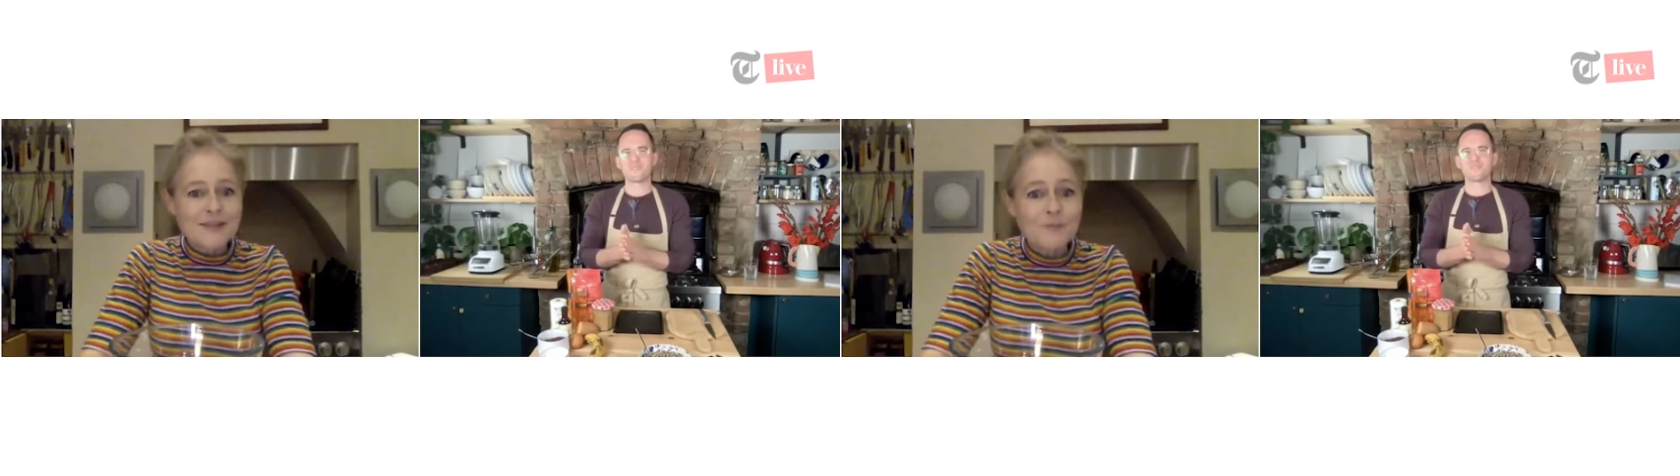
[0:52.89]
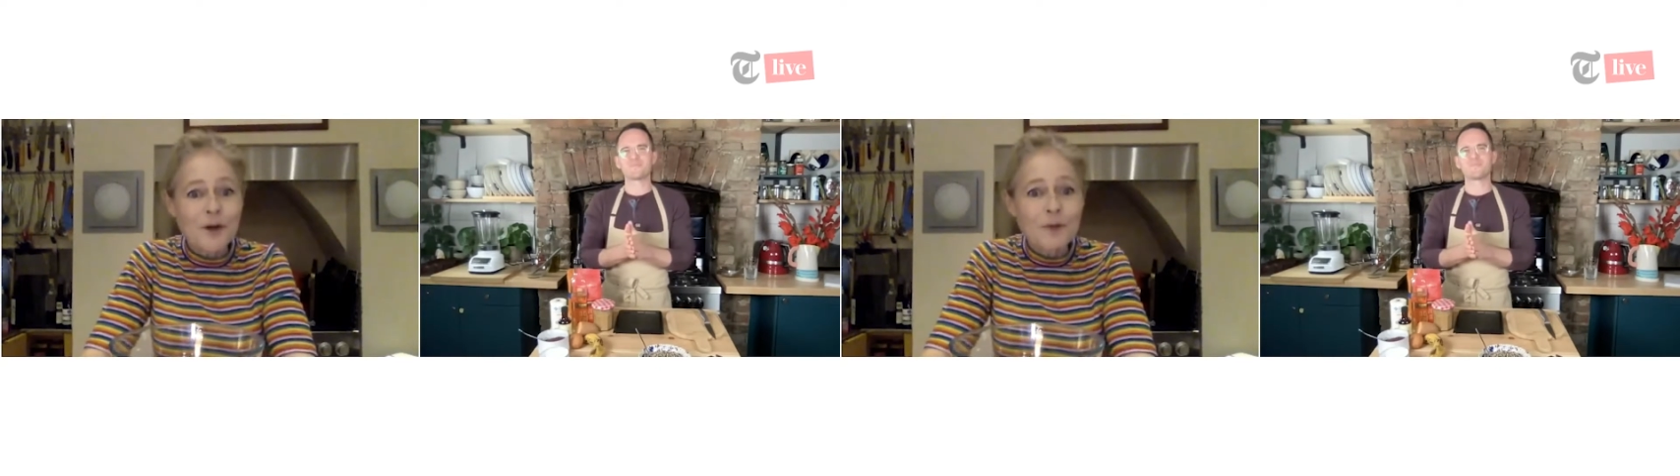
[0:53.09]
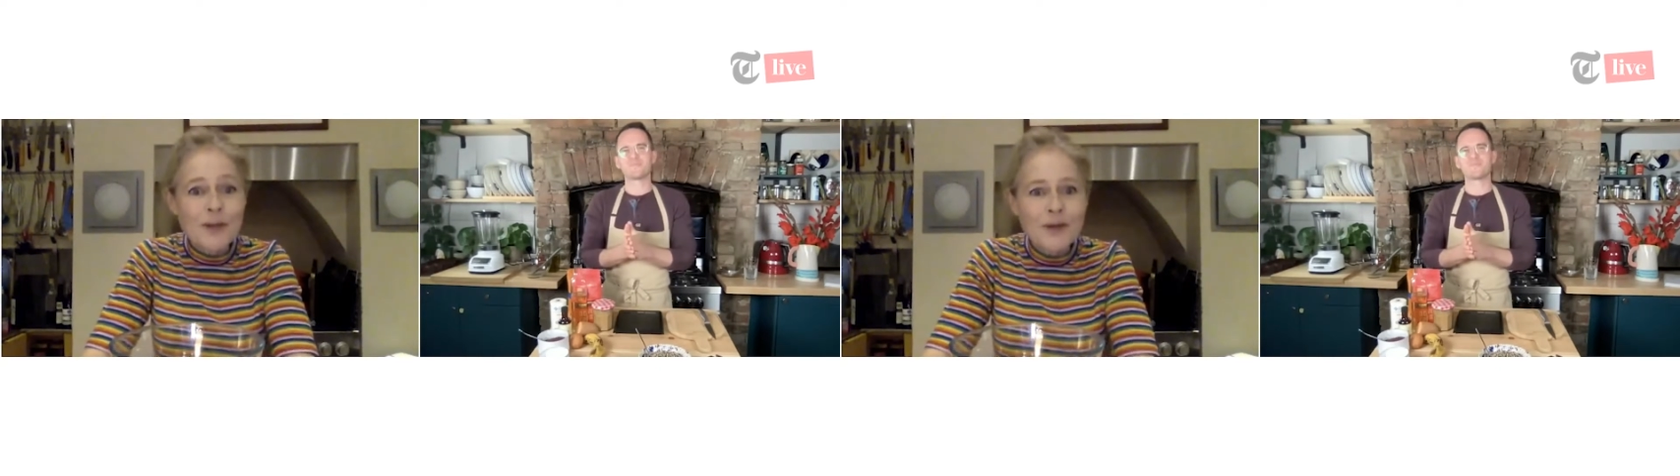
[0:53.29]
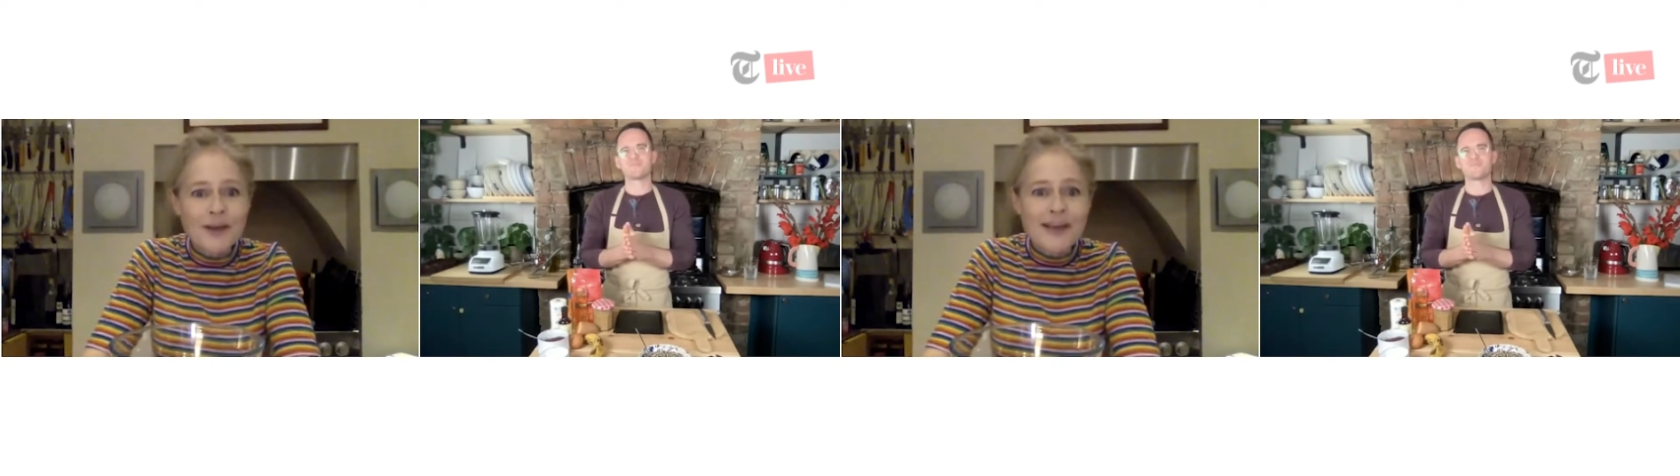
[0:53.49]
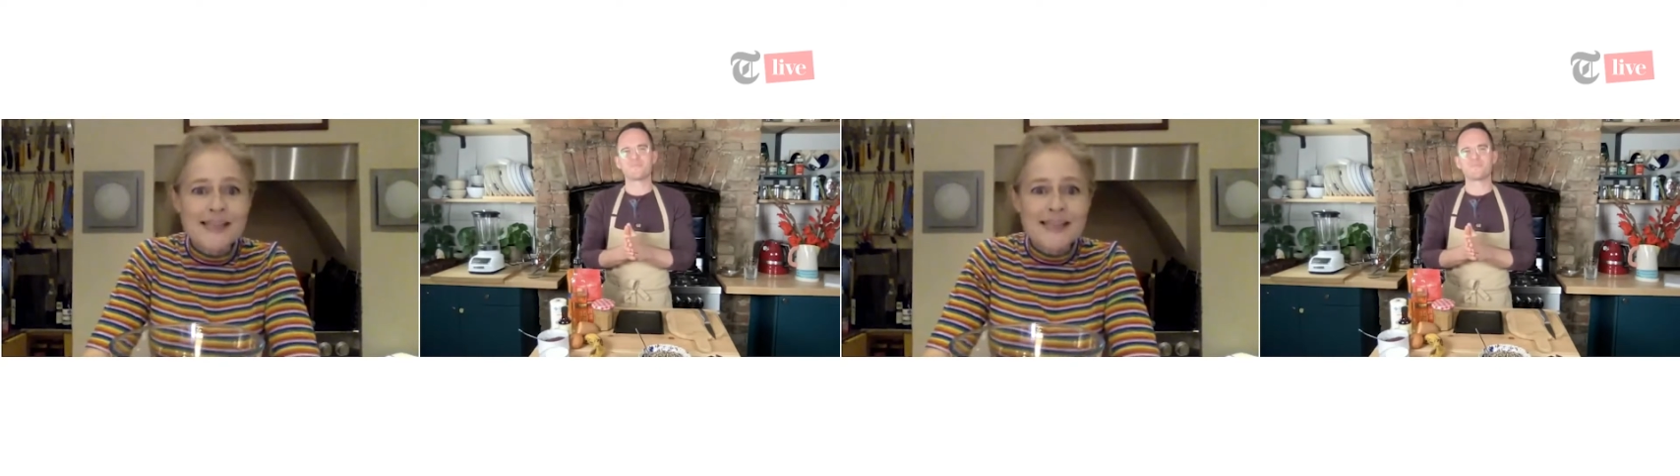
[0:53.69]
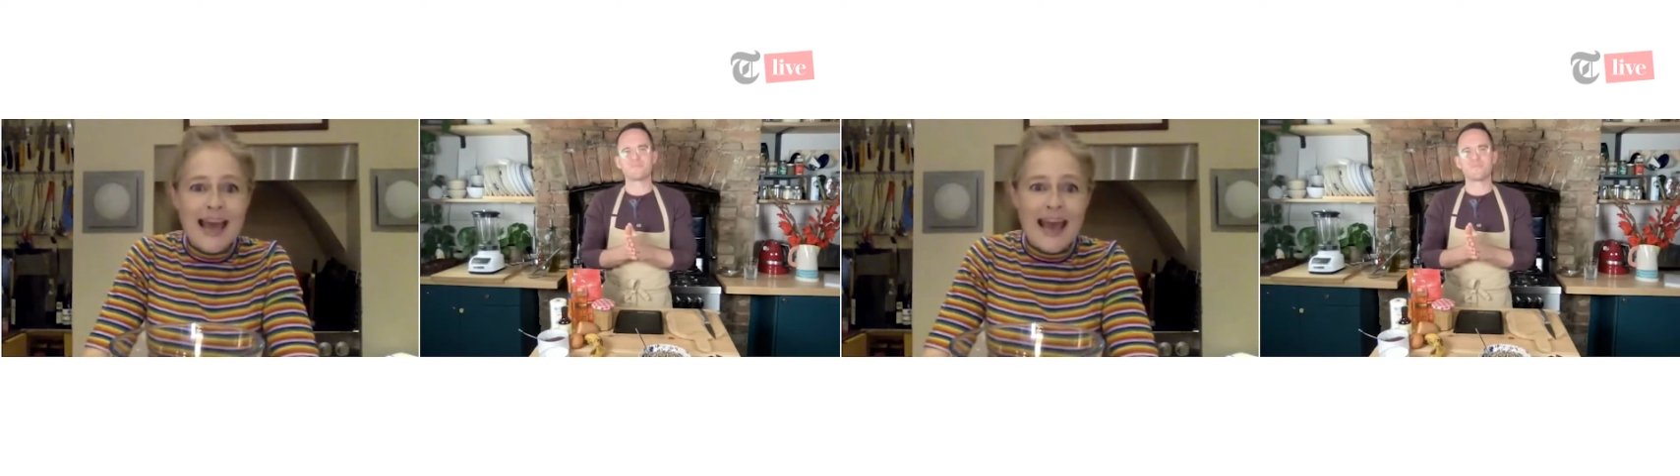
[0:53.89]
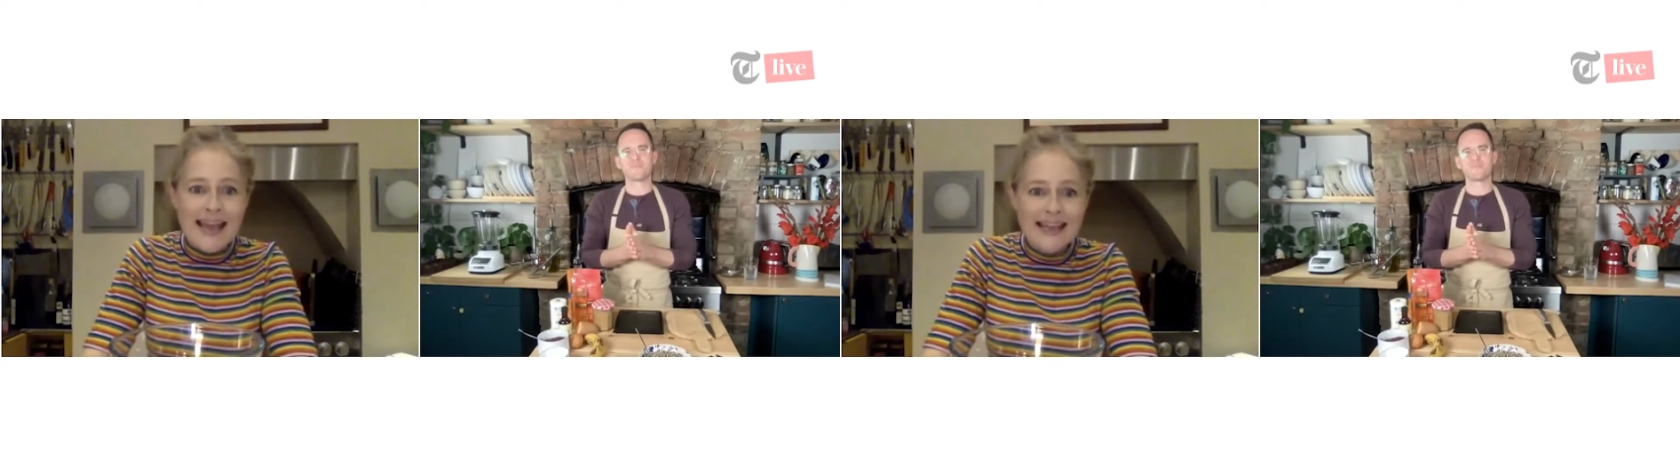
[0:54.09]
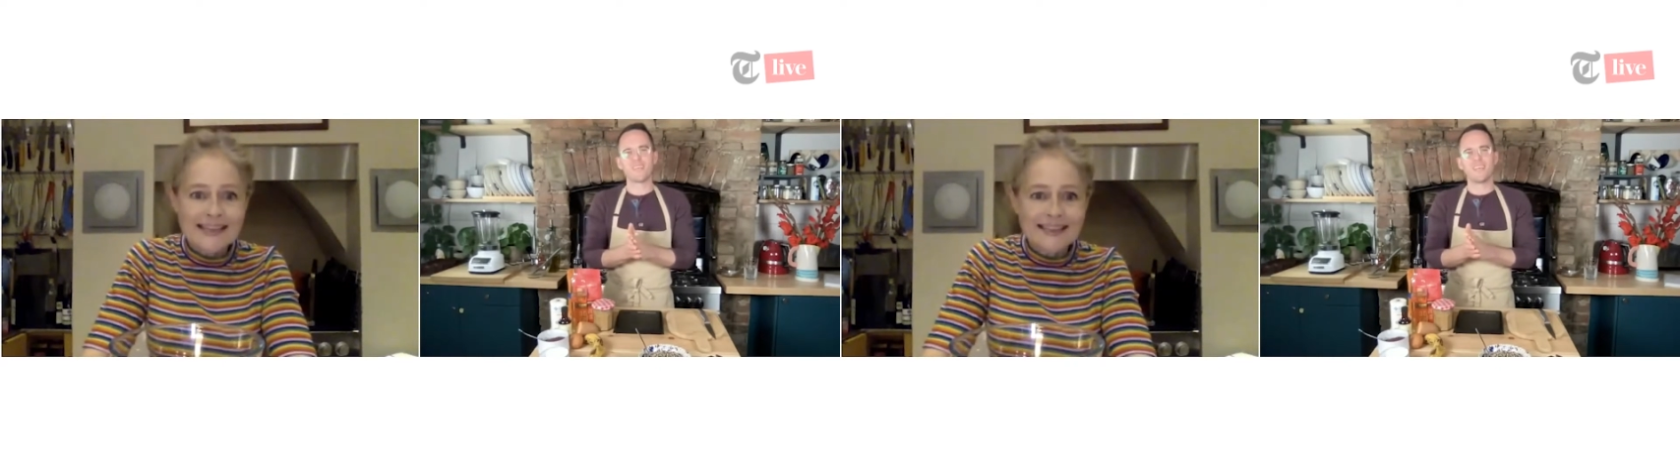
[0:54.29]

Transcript: And what are we cooking today?